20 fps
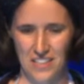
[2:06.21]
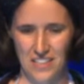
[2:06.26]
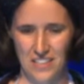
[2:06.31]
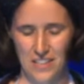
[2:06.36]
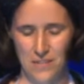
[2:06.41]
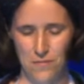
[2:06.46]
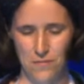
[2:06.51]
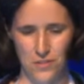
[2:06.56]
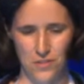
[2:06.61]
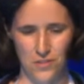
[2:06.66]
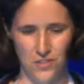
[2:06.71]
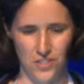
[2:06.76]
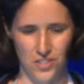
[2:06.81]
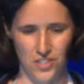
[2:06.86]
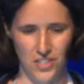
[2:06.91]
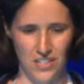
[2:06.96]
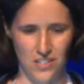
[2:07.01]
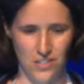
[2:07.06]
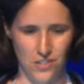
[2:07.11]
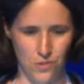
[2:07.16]
gave a
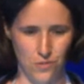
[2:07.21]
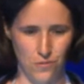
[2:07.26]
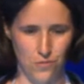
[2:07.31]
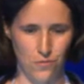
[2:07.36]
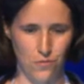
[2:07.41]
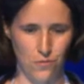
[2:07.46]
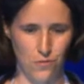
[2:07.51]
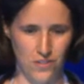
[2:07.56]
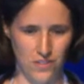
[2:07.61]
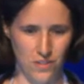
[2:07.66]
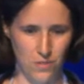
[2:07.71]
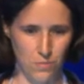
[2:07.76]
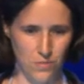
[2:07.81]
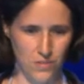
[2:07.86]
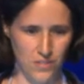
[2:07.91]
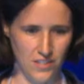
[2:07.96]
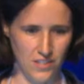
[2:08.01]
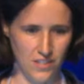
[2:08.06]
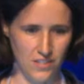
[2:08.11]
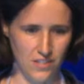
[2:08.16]
chance of
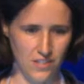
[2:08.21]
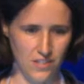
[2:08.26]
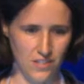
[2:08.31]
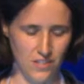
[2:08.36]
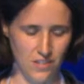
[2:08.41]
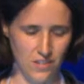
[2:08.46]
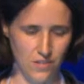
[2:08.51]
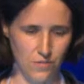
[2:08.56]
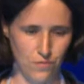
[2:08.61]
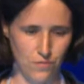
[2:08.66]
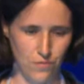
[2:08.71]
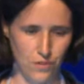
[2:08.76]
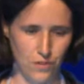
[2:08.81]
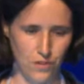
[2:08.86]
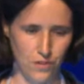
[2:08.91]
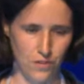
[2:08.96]
14% of